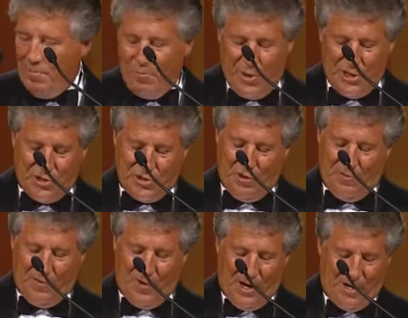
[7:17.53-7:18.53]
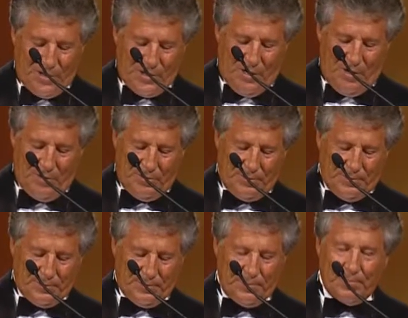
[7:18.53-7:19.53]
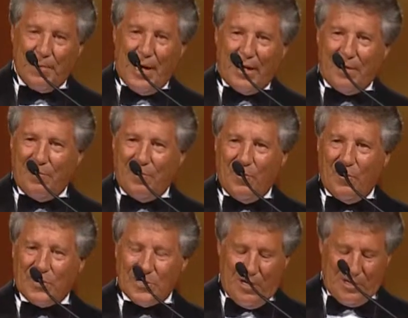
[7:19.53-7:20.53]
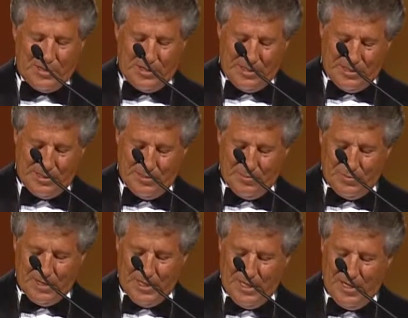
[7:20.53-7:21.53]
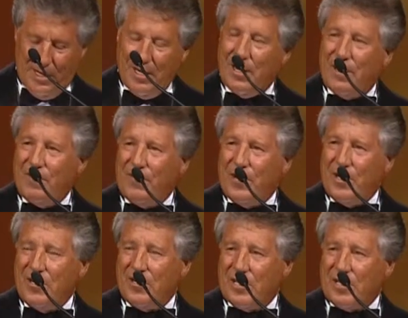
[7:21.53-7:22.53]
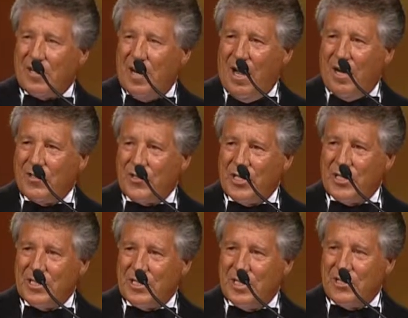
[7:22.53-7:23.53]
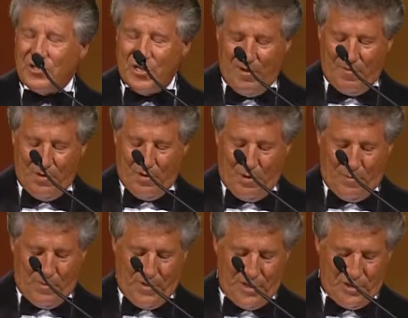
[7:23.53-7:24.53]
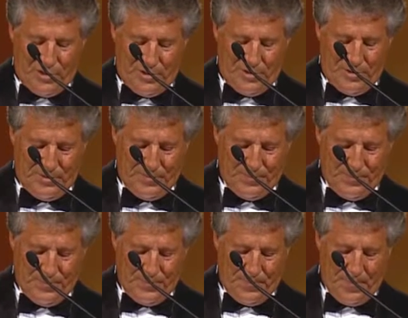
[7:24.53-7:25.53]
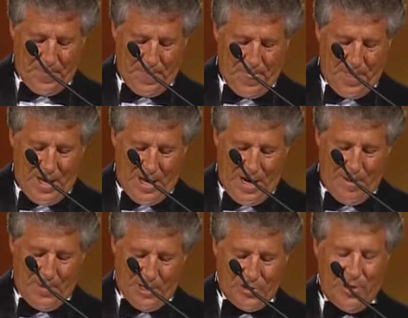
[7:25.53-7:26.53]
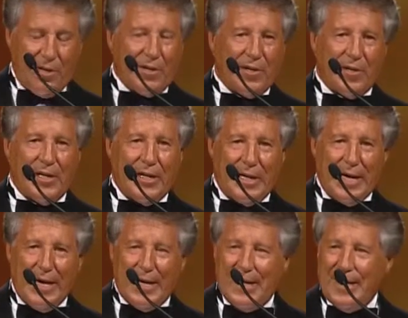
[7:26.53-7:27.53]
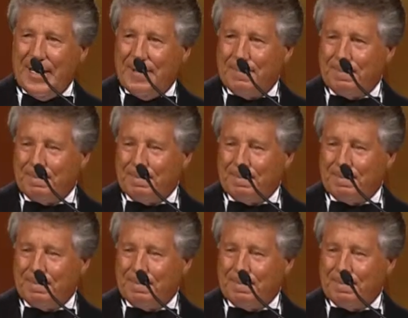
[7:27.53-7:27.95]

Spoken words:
Bridgestone Firestone, Magnaflow Exhaust Systems, Infineon Technologies, and Chevron Corporation. How much luckier can a guy get?